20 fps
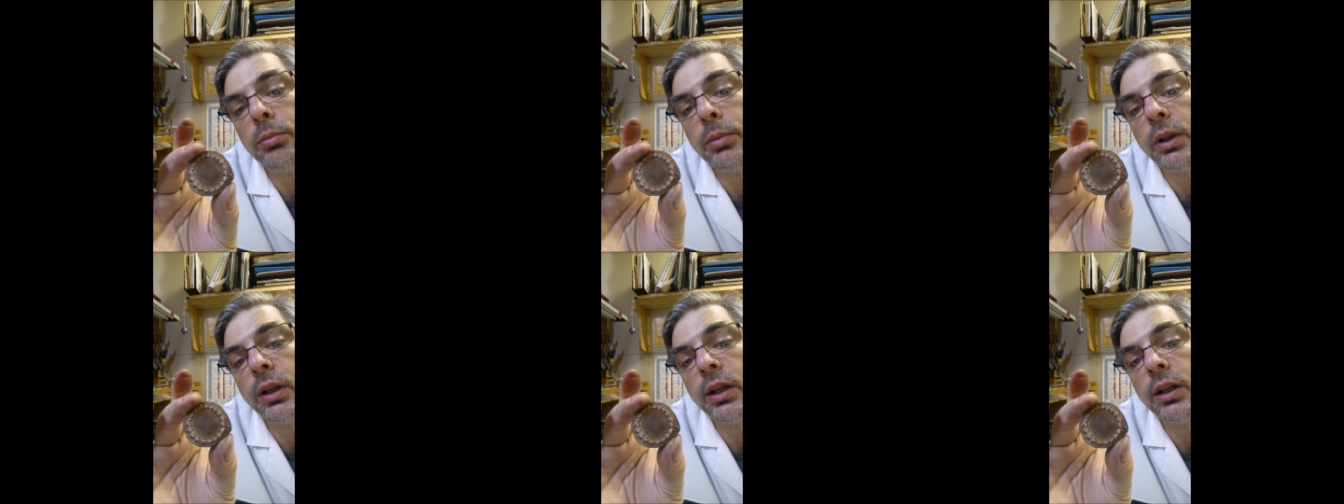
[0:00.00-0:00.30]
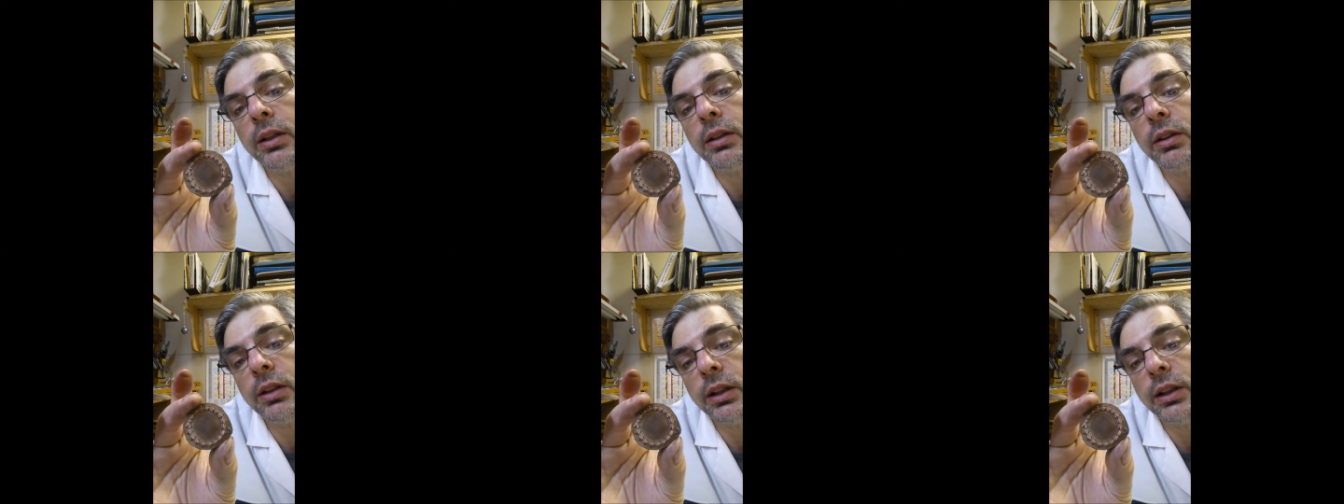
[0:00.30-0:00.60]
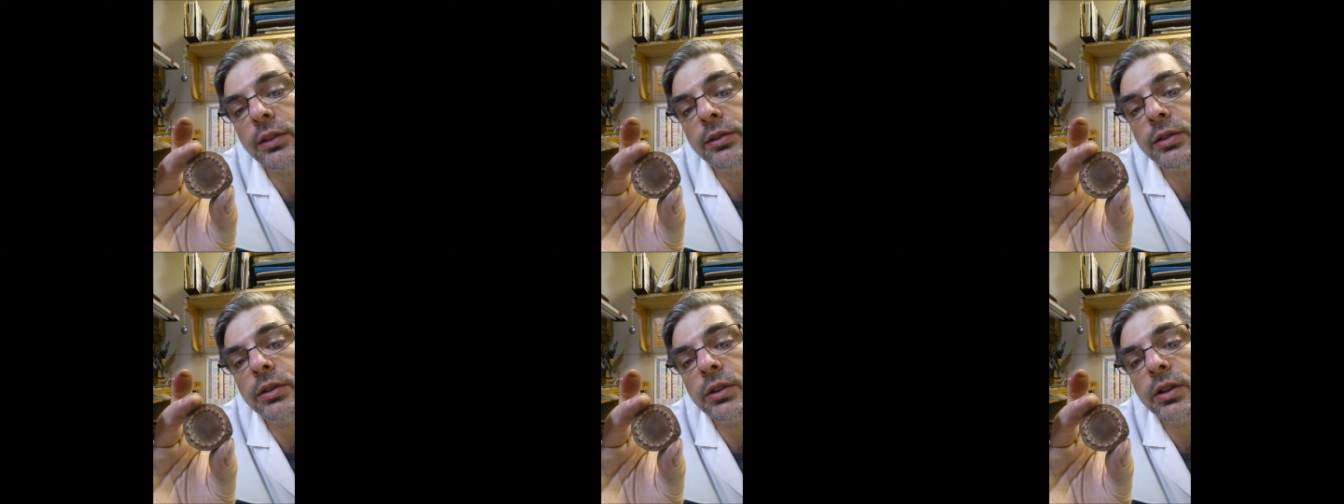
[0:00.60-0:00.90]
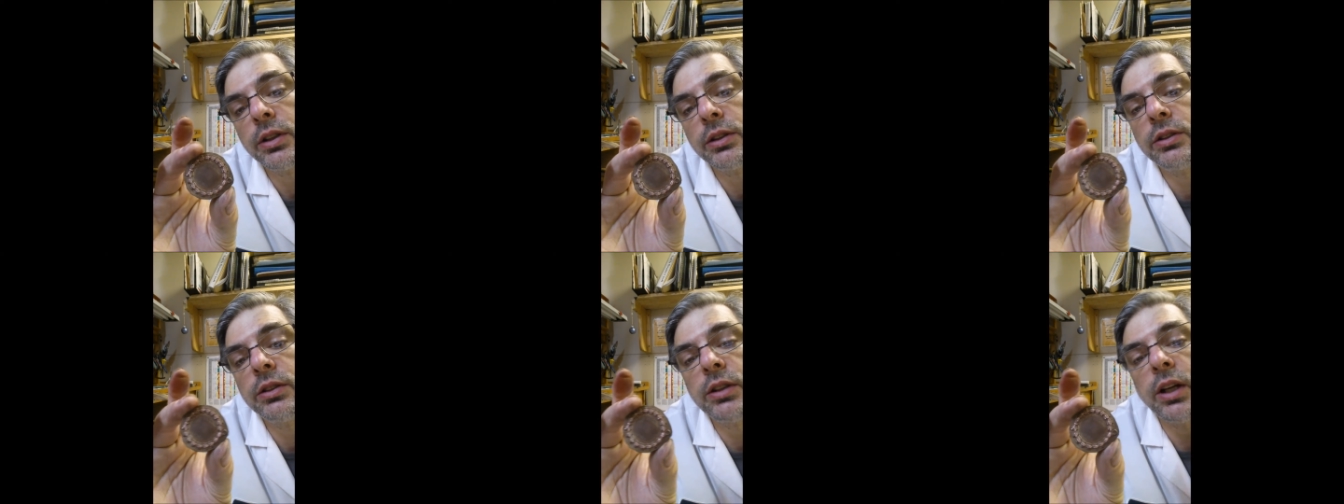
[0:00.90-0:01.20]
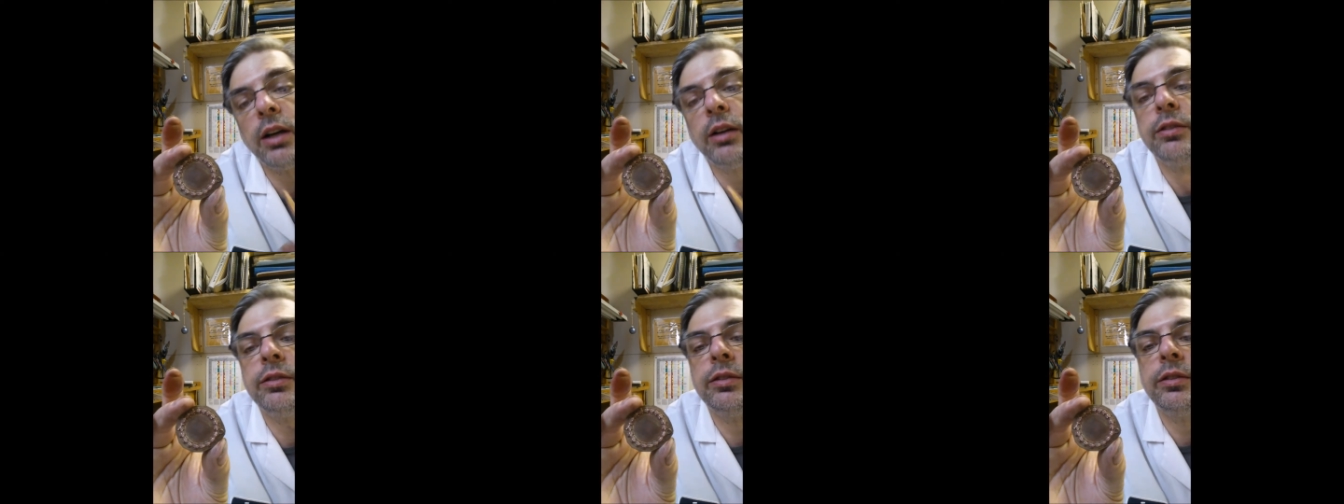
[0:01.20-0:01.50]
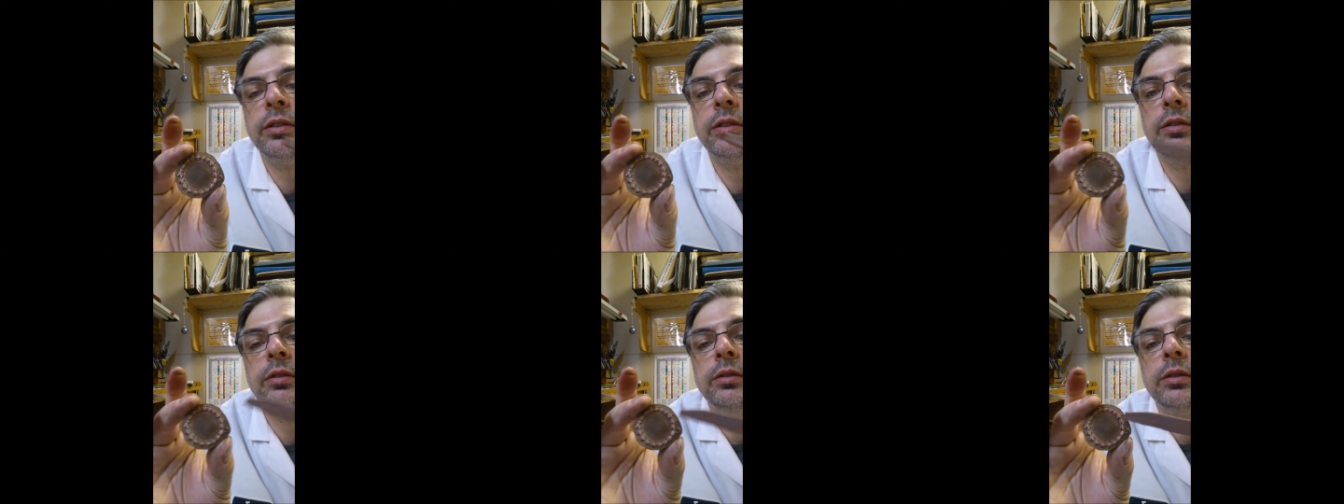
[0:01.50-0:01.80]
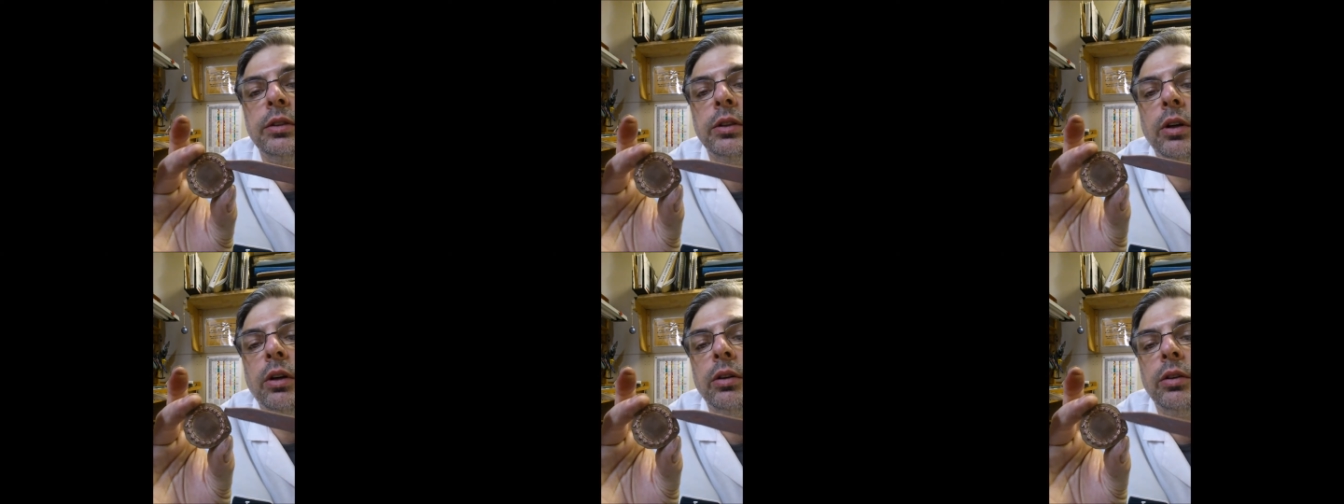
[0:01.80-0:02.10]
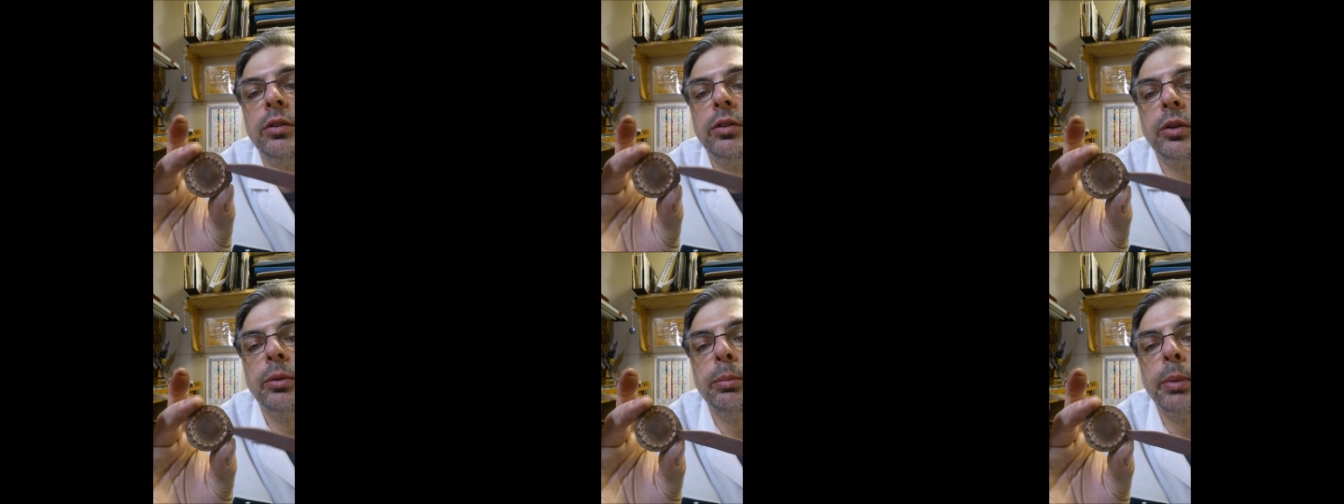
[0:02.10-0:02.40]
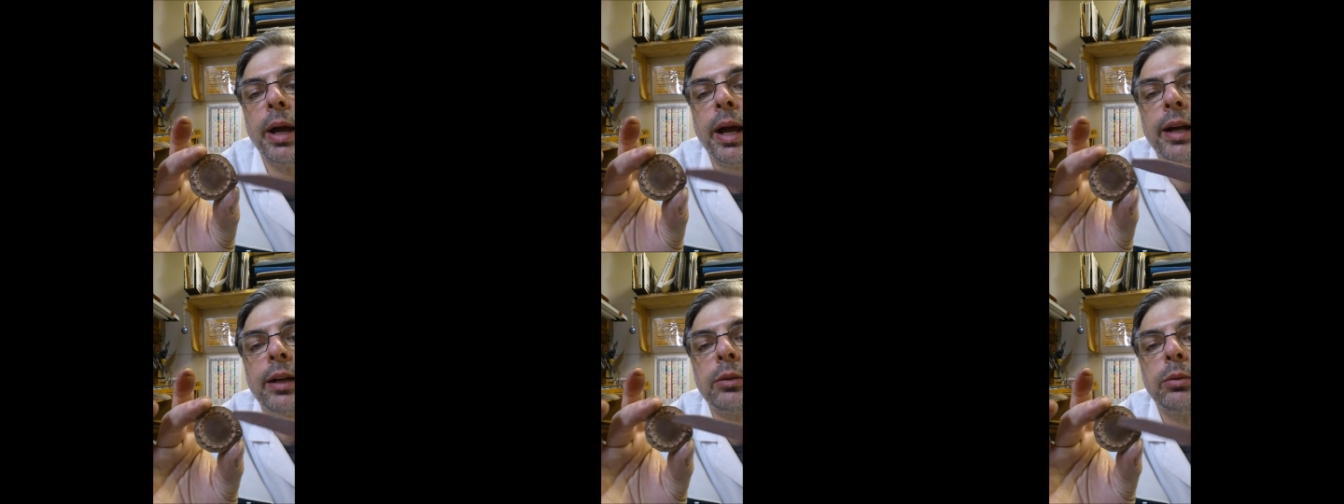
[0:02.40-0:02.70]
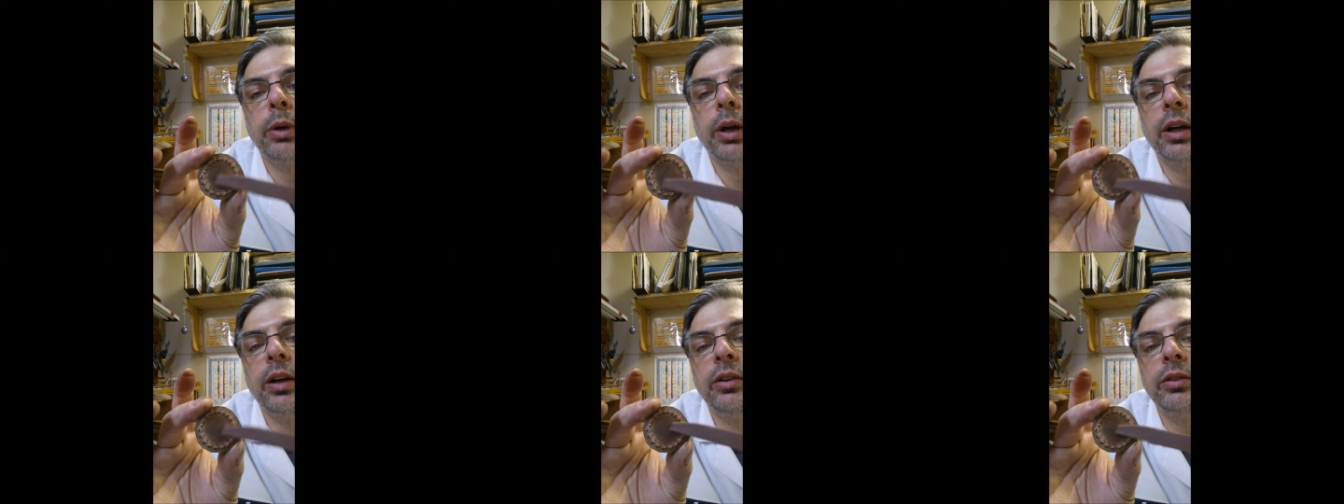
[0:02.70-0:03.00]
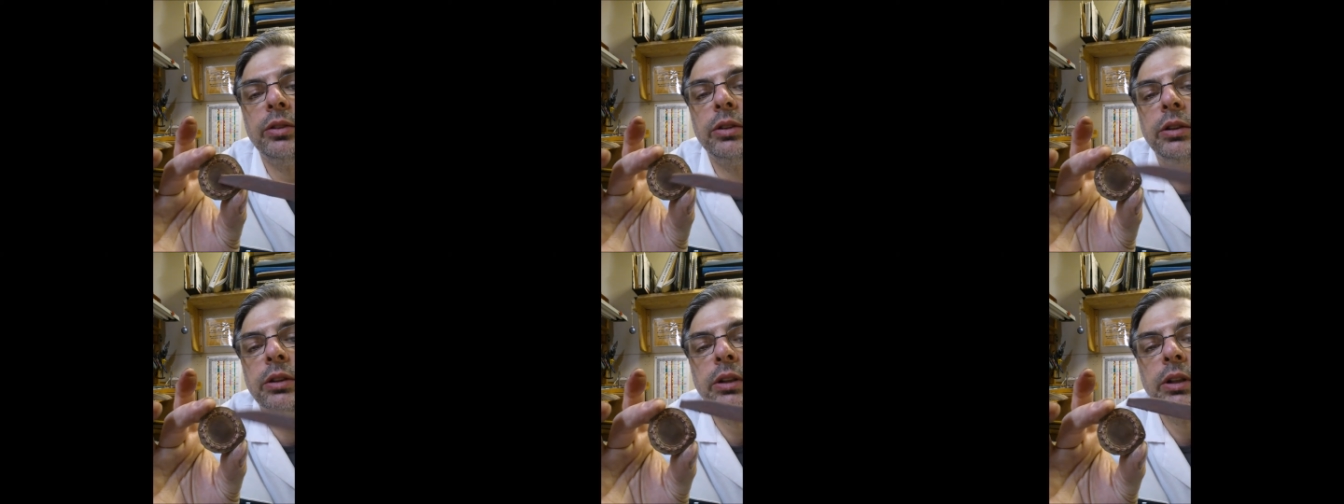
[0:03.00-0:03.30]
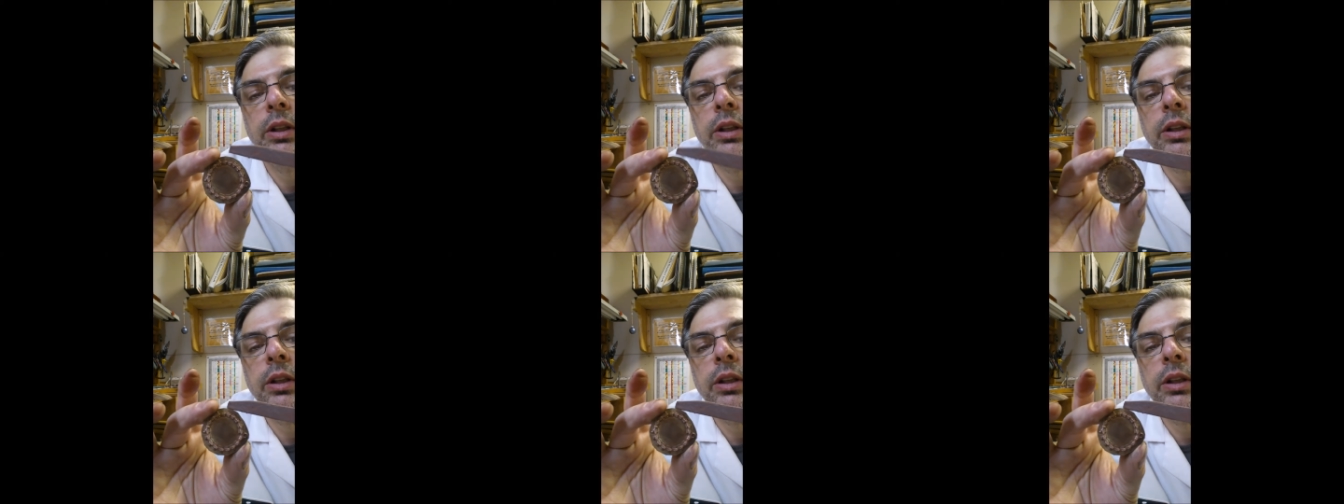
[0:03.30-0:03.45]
but it leaves the stuff, the background